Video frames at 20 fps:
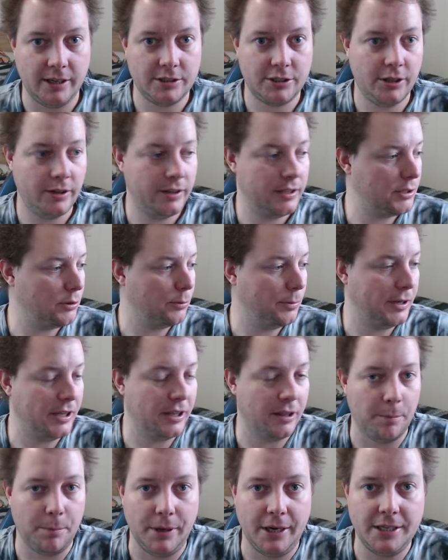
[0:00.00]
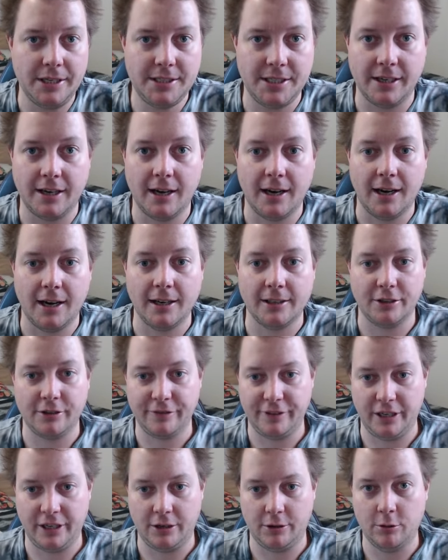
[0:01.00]
So this will be the beating heart of
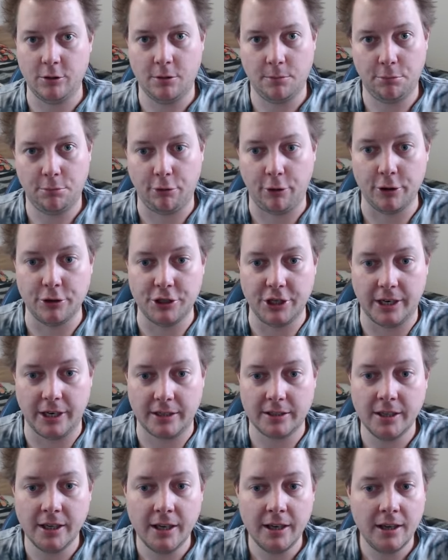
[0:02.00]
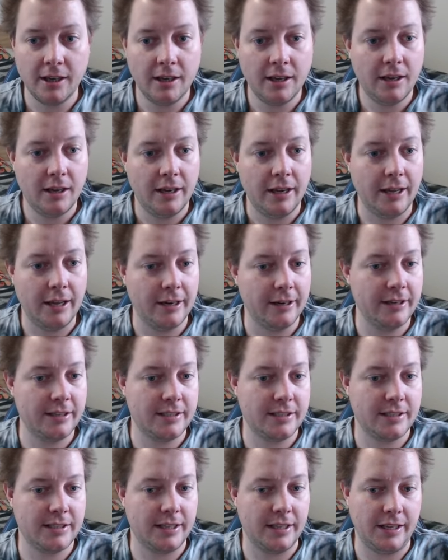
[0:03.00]
our project, and it
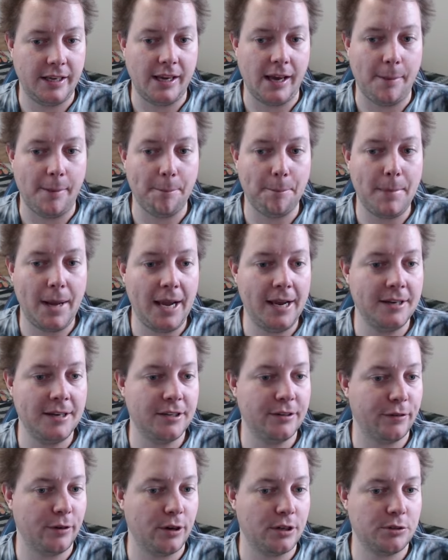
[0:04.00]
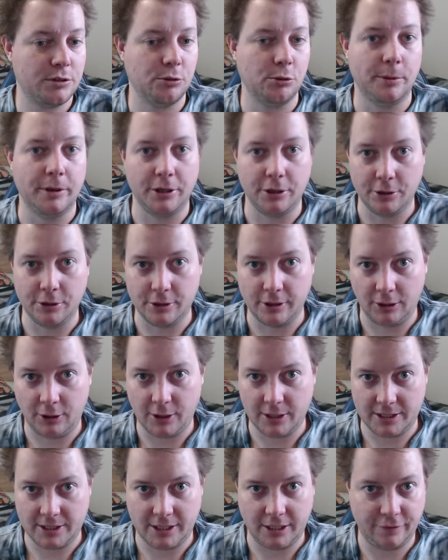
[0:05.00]
is the main device we'll be
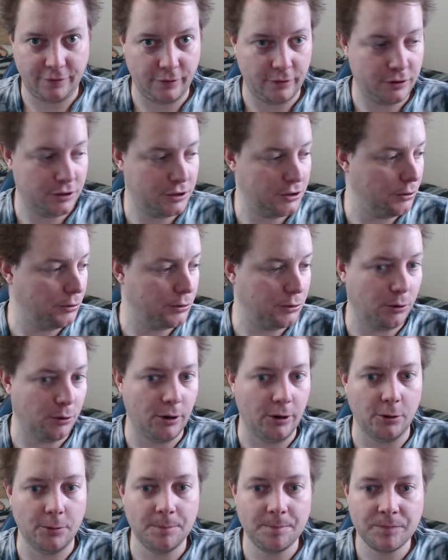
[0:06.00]
utilizing for this tutorial.